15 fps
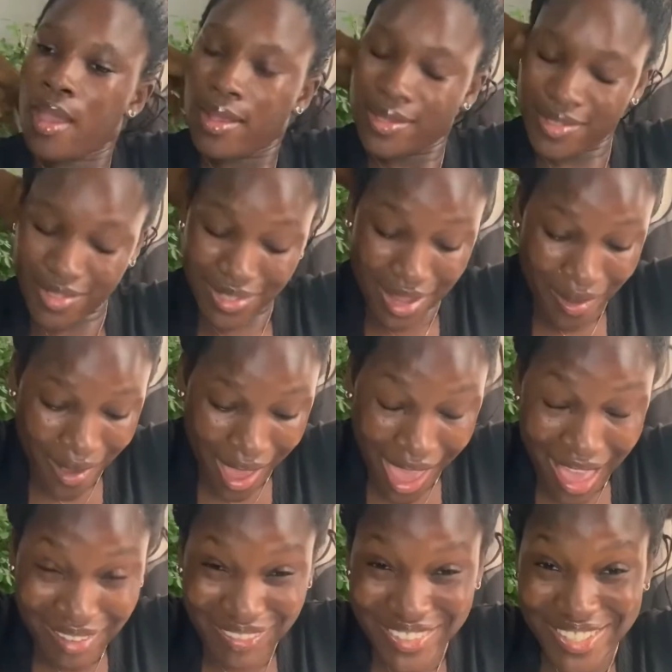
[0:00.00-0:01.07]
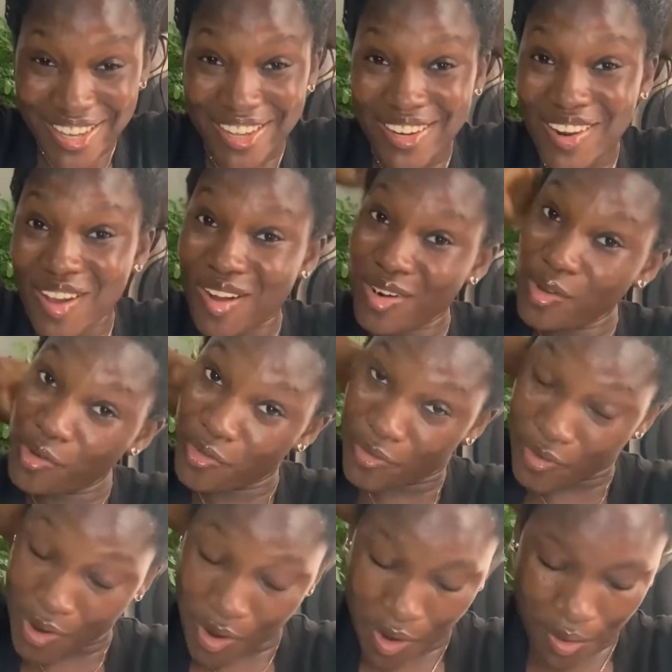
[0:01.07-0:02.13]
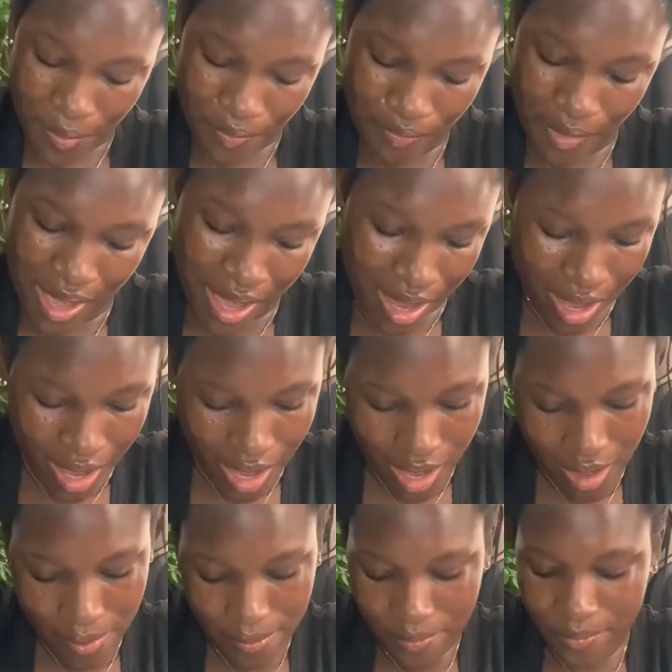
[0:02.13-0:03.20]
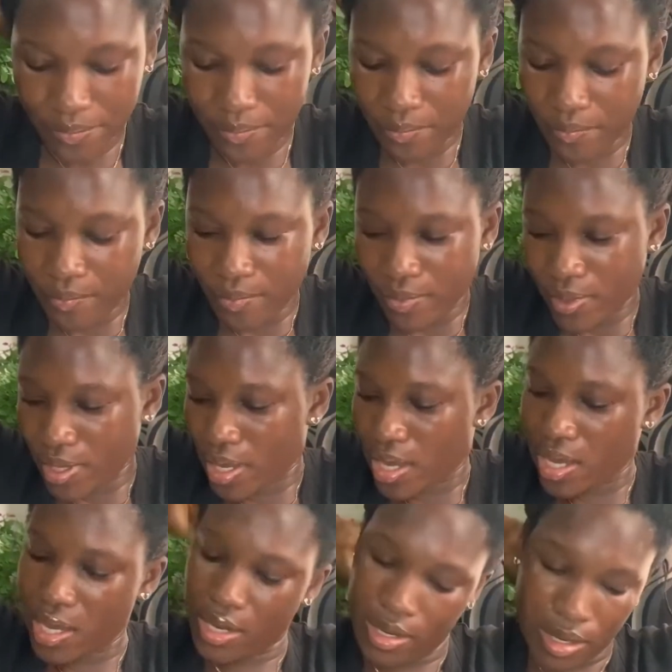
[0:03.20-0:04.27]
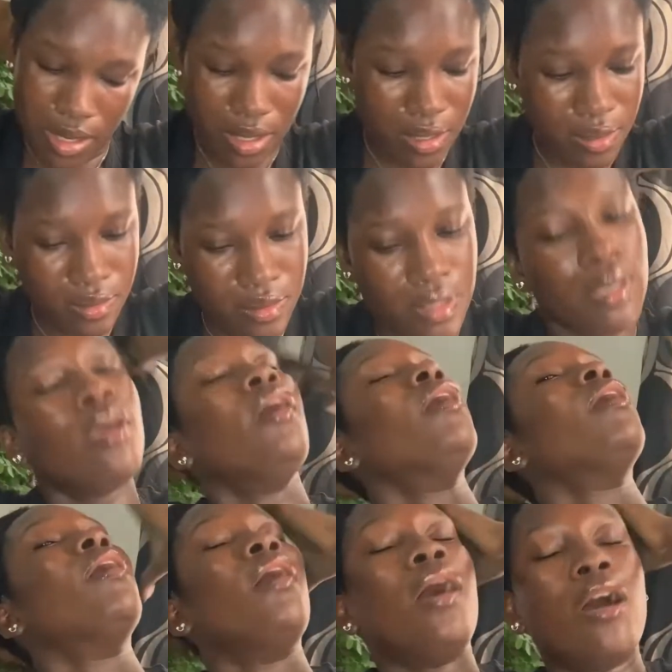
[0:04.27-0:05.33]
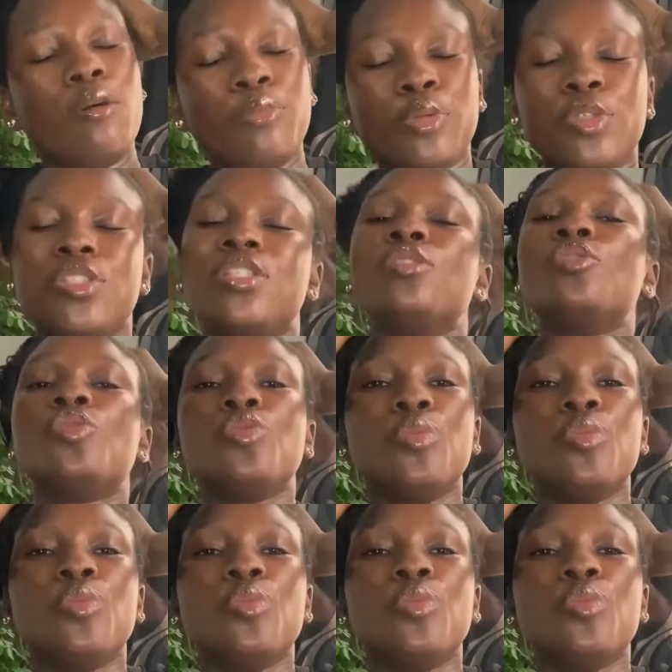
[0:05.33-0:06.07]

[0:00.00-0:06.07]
So now I have gel all over my hair, and I'll proceed to